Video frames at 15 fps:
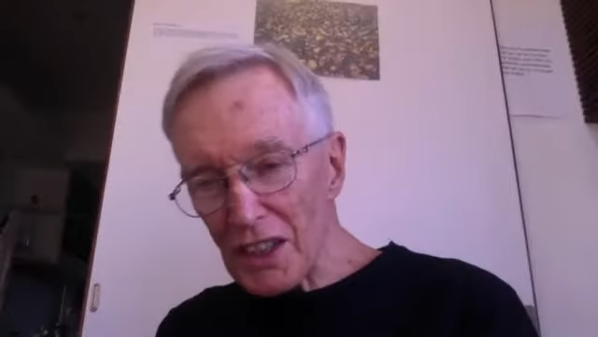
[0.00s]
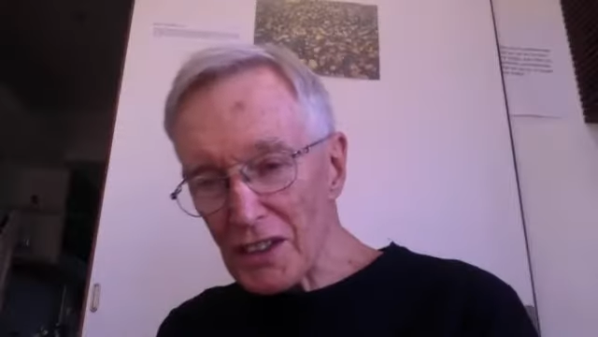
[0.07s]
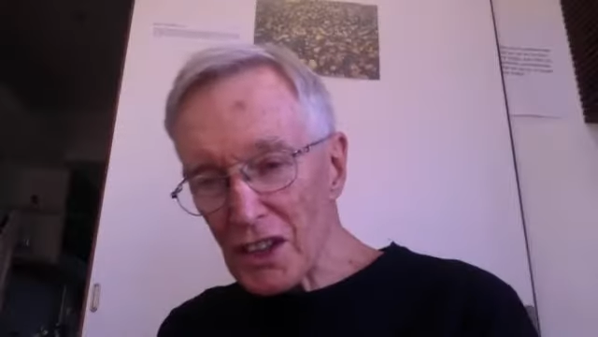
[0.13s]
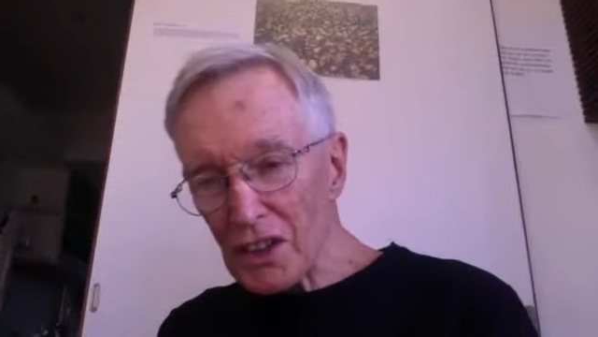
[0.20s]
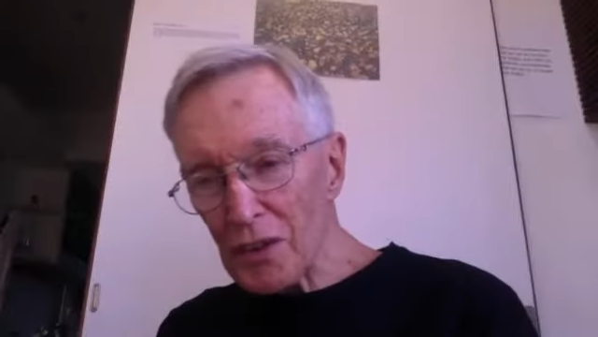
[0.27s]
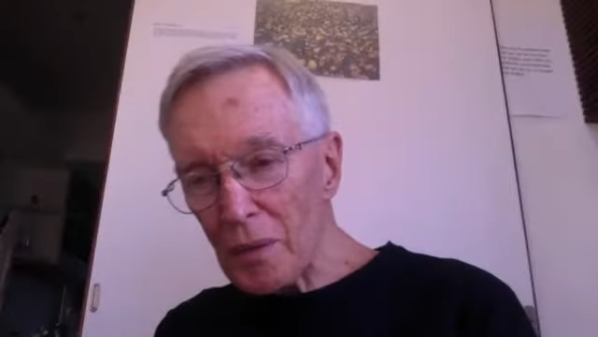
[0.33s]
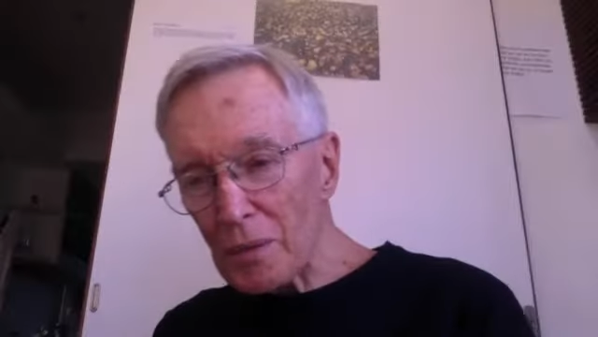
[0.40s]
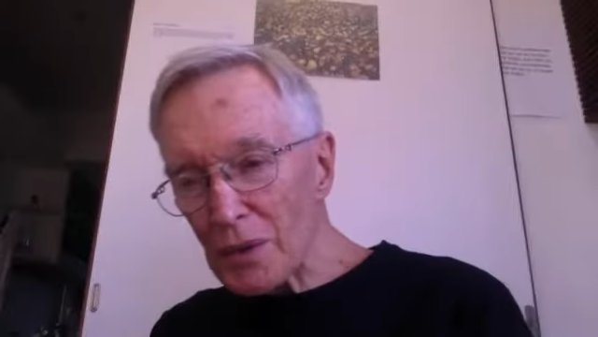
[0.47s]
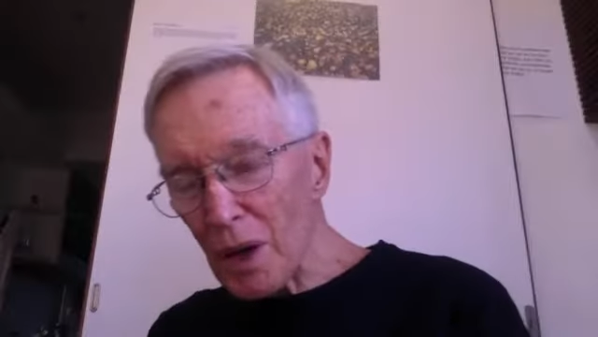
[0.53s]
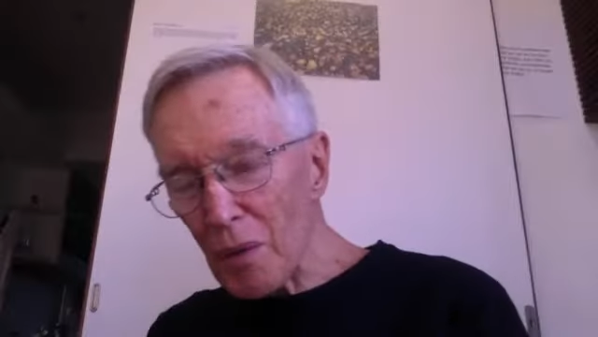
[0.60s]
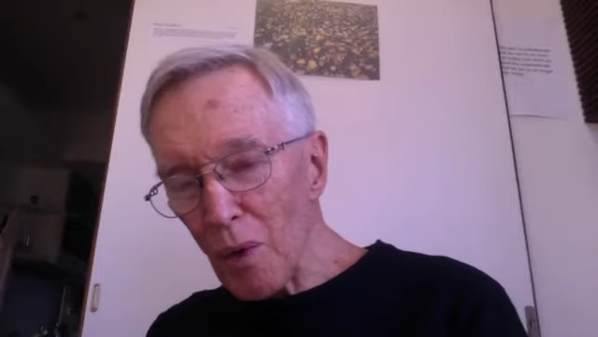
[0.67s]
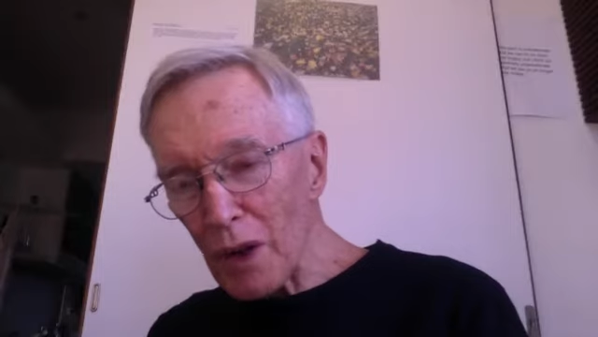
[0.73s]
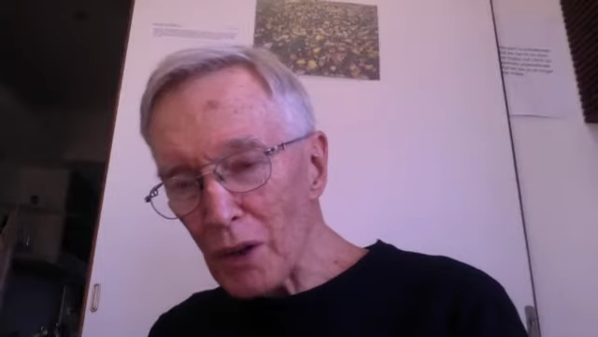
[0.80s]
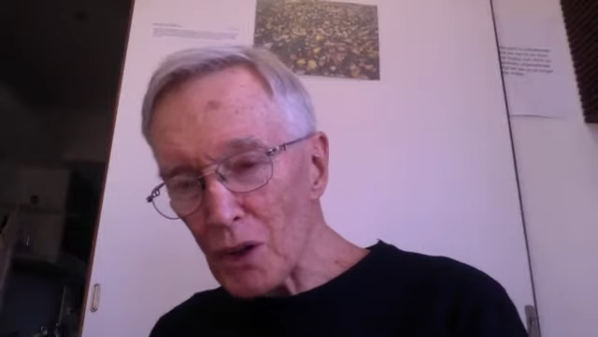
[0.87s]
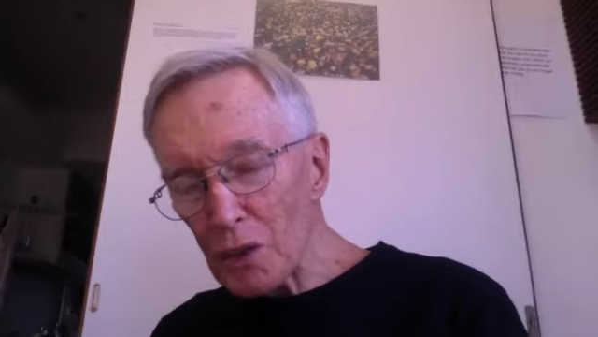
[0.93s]
is from
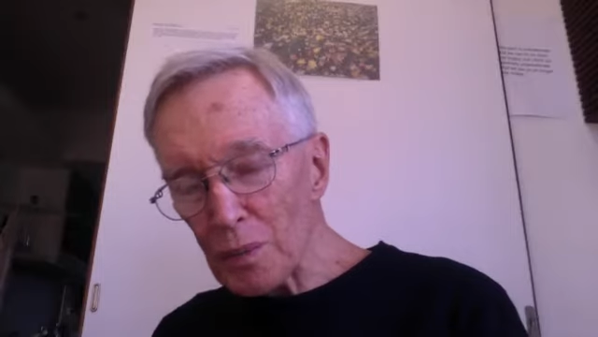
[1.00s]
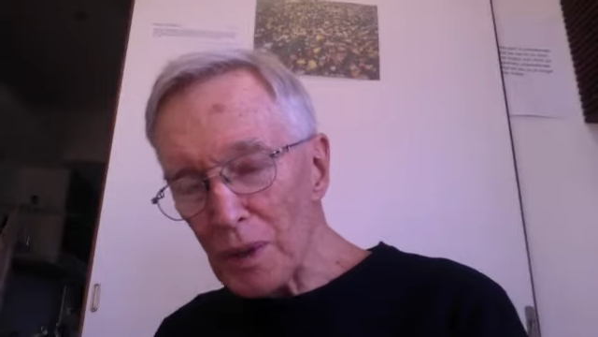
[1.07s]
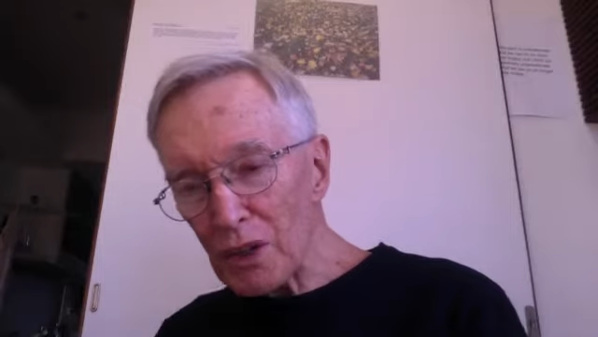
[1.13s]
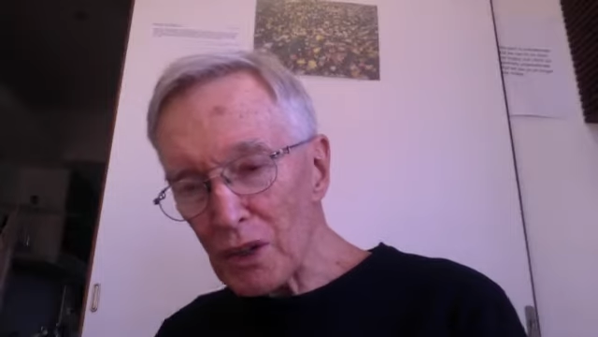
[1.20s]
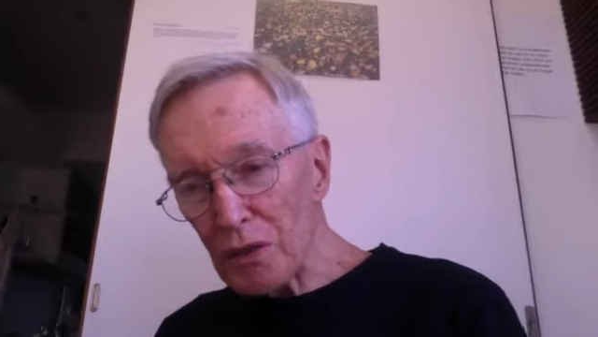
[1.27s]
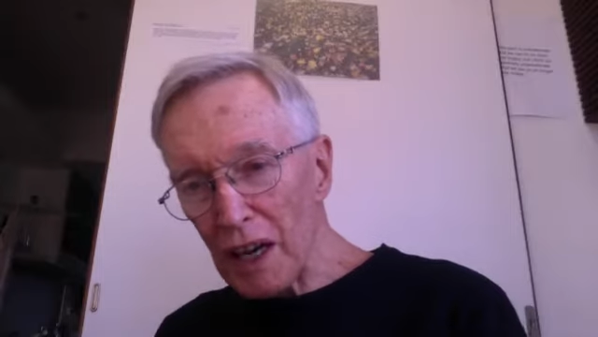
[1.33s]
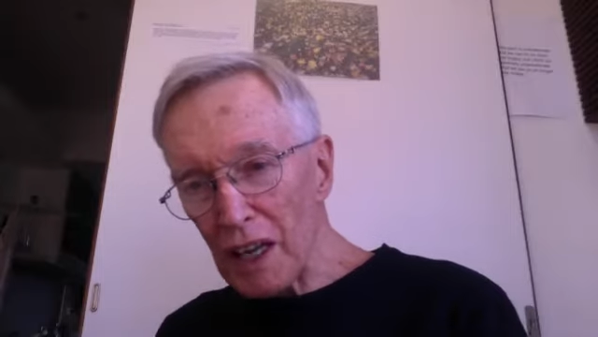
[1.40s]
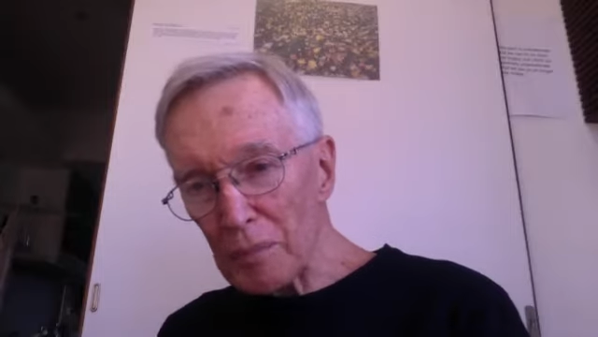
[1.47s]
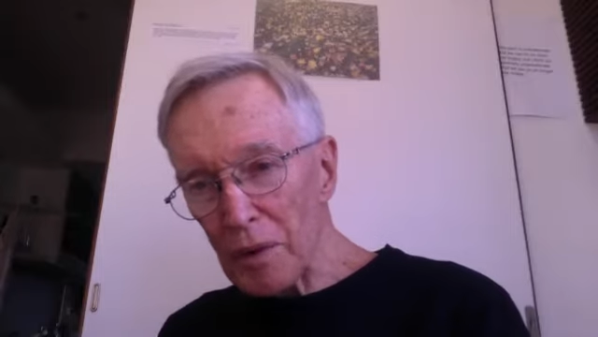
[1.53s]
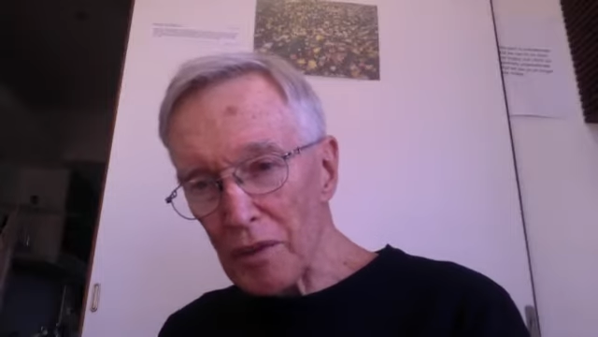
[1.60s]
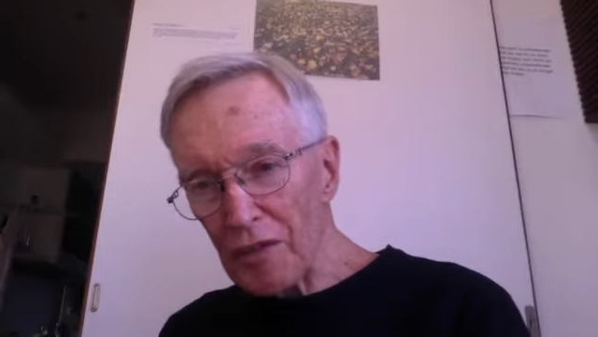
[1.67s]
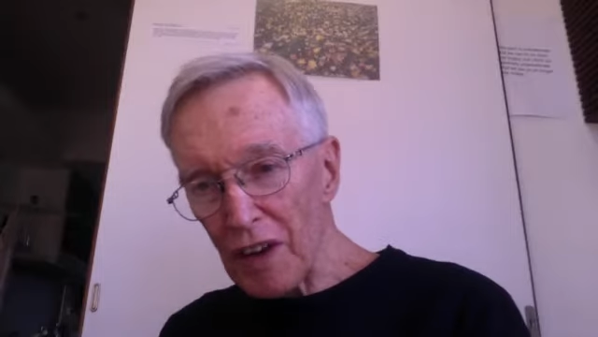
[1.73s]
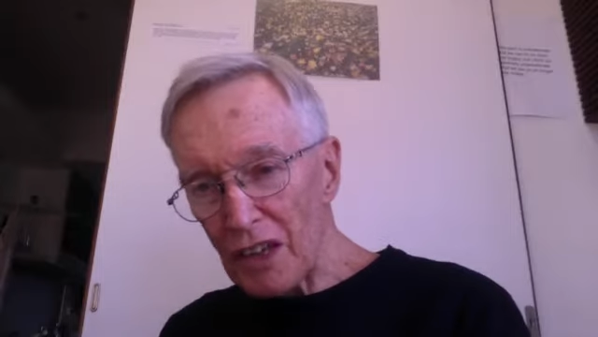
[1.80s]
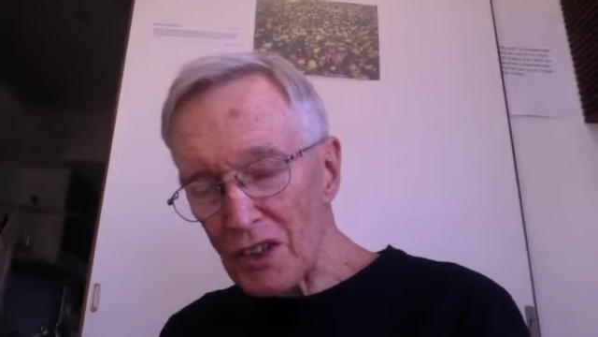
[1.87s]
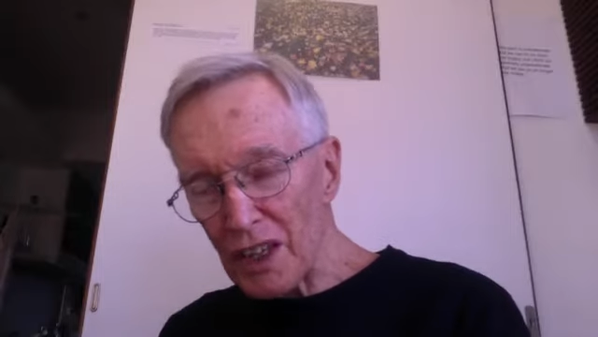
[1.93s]
someone who's been trained
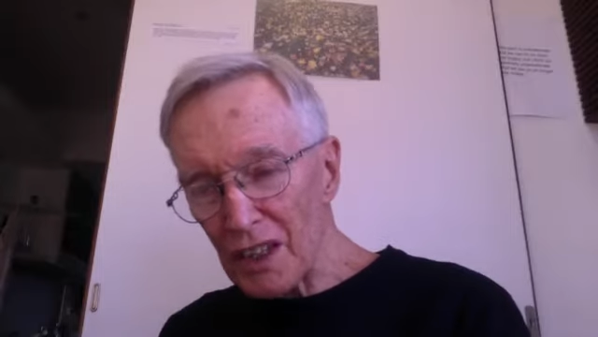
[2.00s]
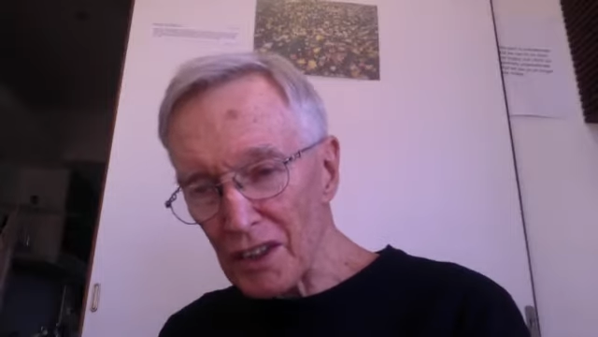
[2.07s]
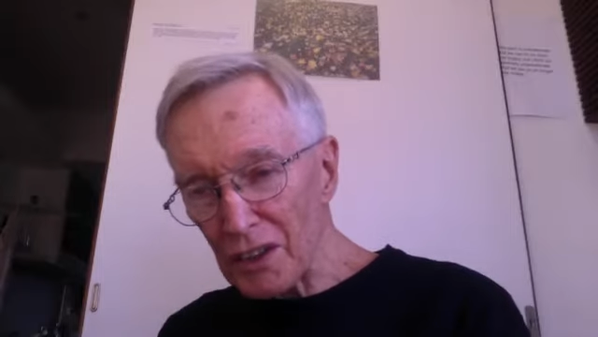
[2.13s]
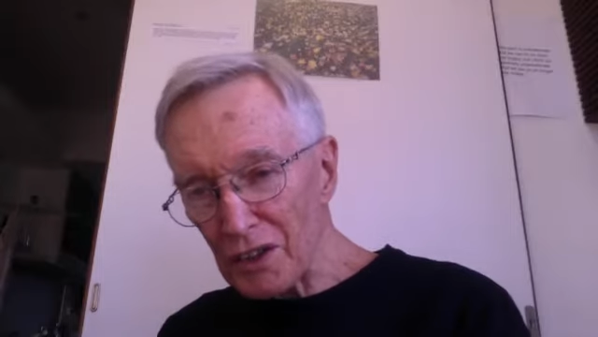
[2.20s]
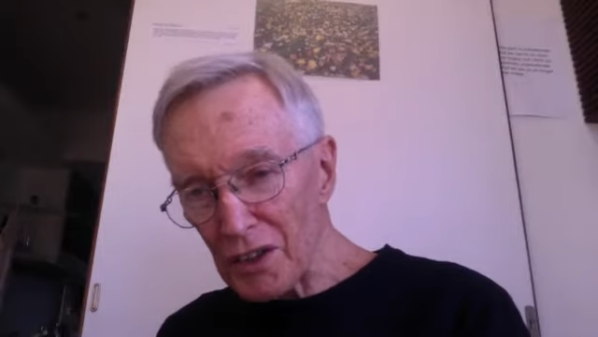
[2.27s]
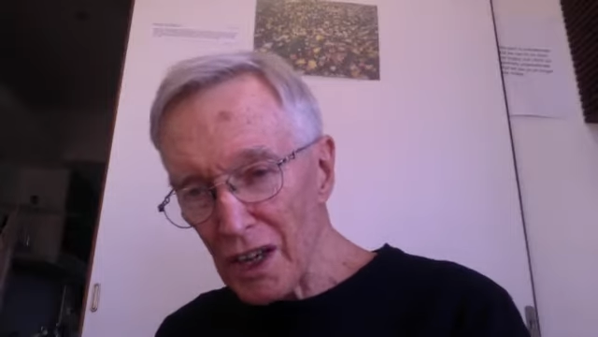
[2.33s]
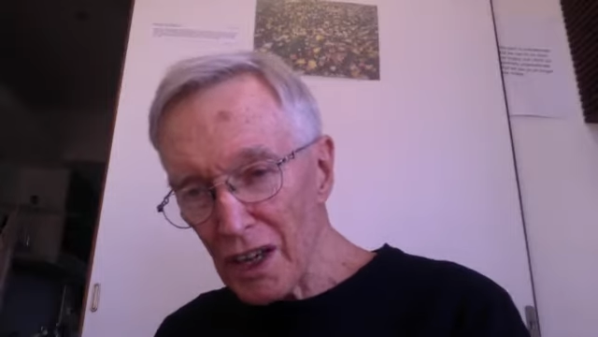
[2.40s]
professionally